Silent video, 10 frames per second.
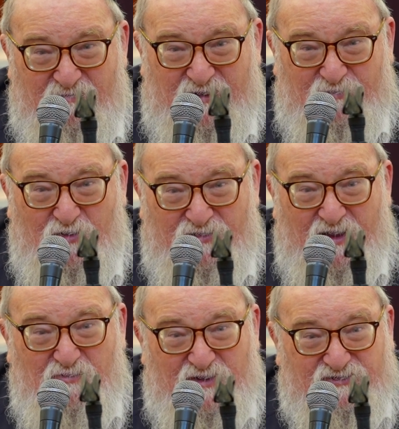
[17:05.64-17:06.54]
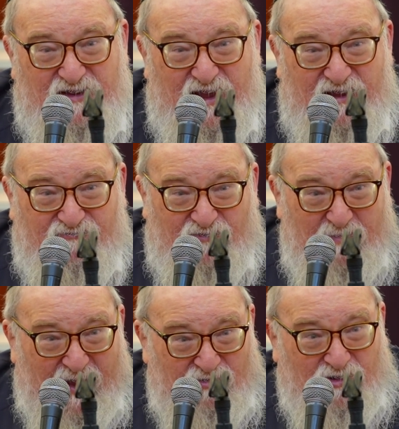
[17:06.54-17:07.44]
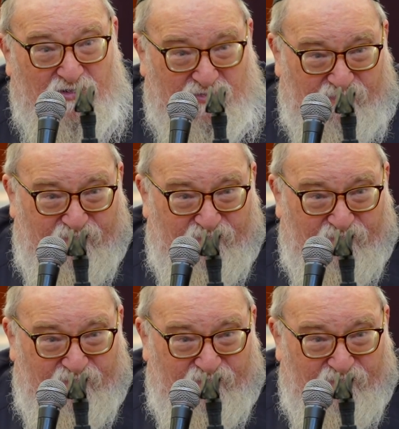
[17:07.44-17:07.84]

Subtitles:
Mizmor that we say from Elul